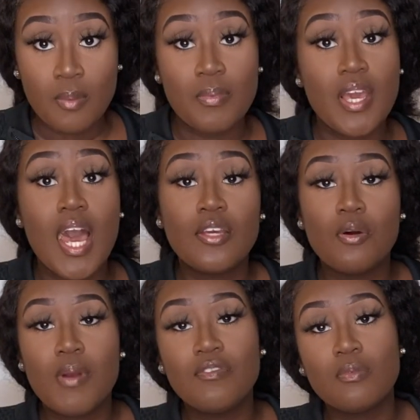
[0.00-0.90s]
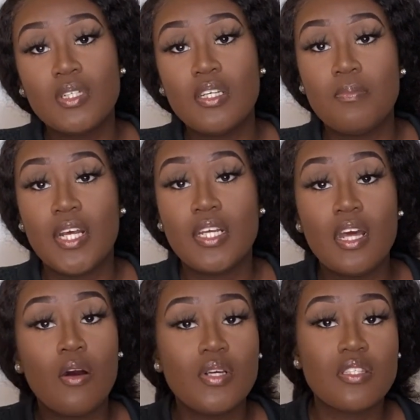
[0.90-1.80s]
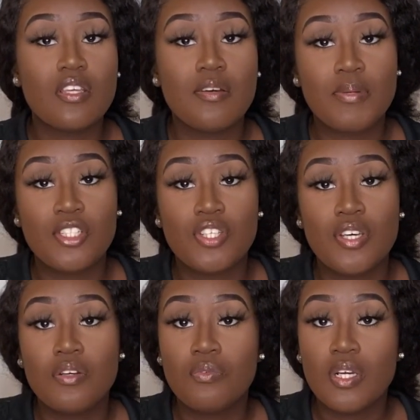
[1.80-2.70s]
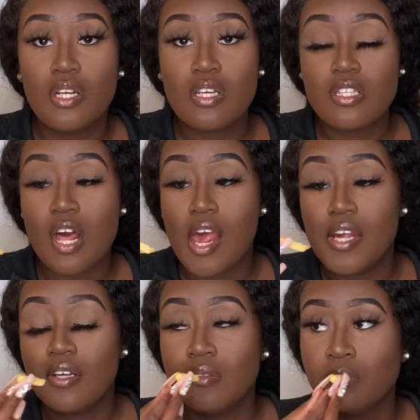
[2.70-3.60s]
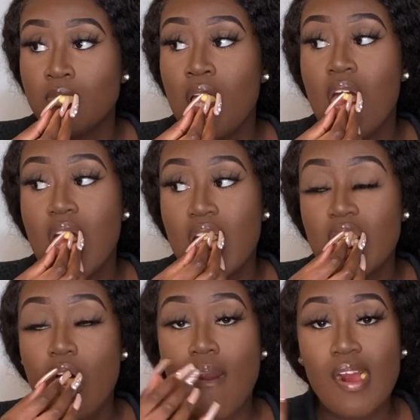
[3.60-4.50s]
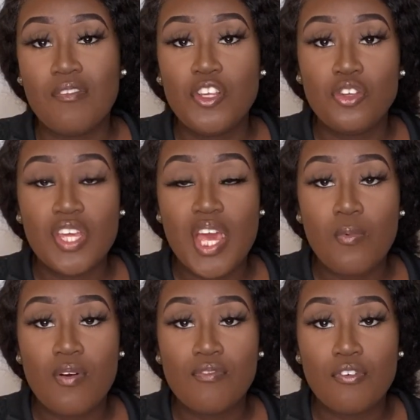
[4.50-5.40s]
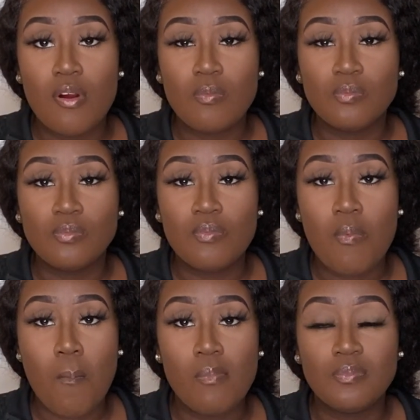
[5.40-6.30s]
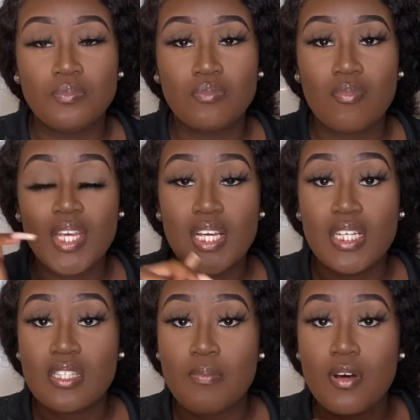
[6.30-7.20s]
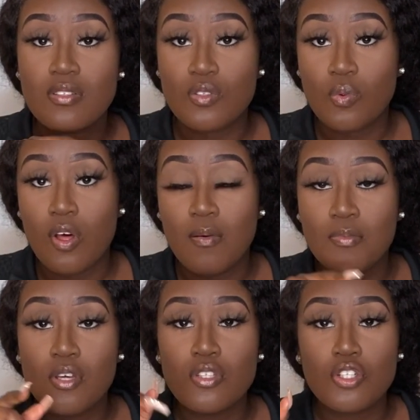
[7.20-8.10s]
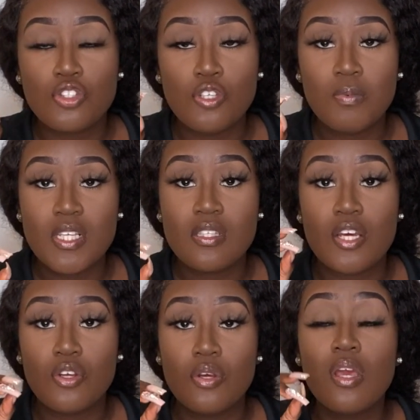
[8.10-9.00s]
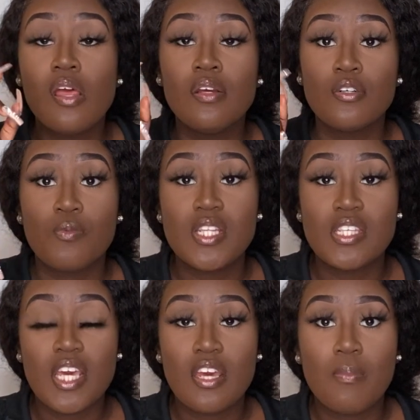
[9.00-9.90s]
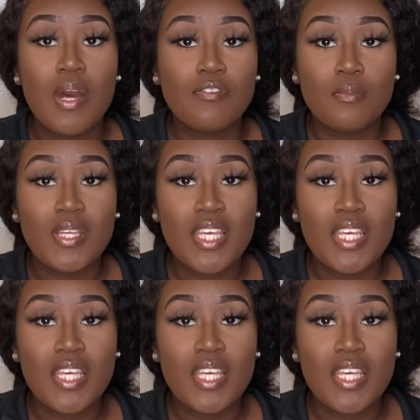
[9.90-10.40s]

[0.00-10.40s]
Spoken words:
But yeah, I got mine from Glitter Planet. I'll insert a picture here of what it looks like. I think you can get one from Glitter Bars as well. Those are the two places I know where to get it, apart from